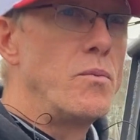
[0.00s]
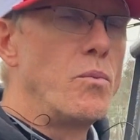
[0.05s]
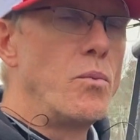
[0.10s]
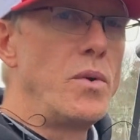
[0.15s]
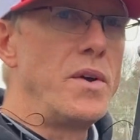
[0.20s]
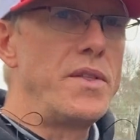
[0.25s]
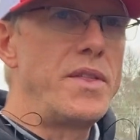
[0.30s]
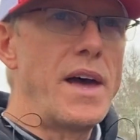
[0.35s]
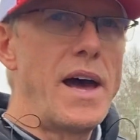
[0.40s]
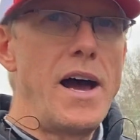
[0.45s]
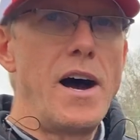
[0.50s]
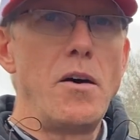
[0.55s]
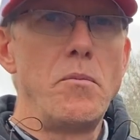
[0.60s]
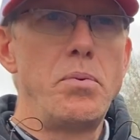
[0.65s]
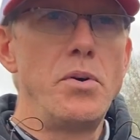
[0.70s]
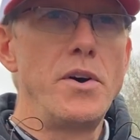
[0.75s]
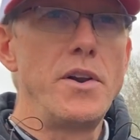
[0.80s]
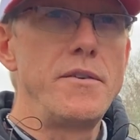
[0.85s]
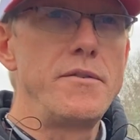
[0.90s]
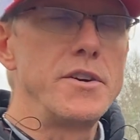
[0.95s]
with the
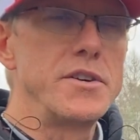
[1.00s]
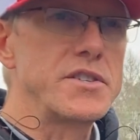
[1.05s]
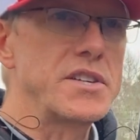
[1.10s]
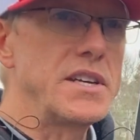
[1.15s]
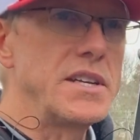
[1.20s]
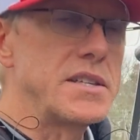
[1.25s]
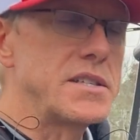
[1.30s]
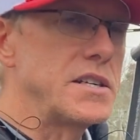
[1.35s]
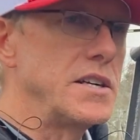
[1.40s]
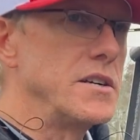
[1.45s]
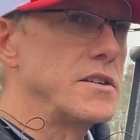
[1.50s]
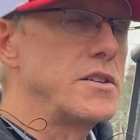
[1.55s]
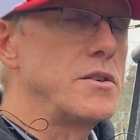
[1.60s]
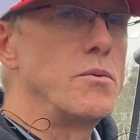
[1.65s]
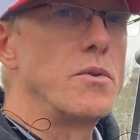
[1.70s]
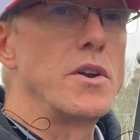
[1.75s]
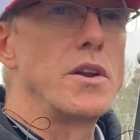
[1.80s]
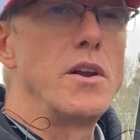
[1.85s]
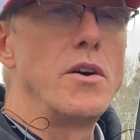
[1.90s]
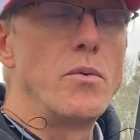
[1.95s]
output of your skid steer. So
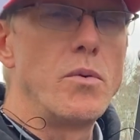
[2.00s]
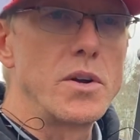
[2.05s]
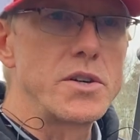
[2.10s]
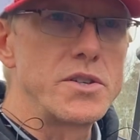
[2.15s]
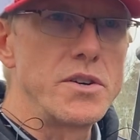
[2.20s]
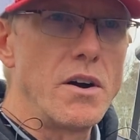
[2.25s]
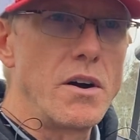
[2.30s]
you want to know what